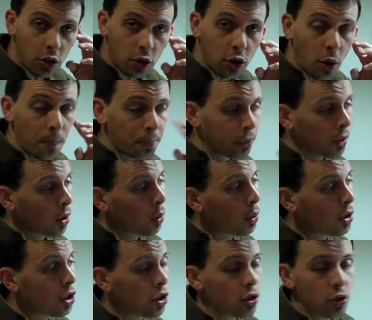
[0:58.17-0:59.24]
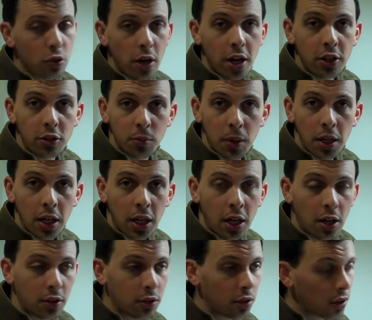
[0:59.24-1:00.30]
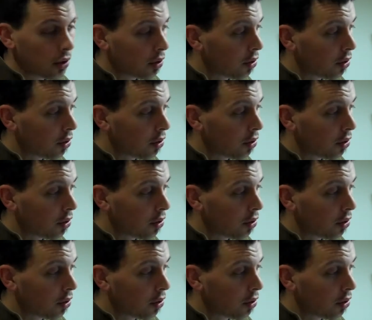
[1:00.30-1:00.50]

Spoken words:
So when you're transmitting on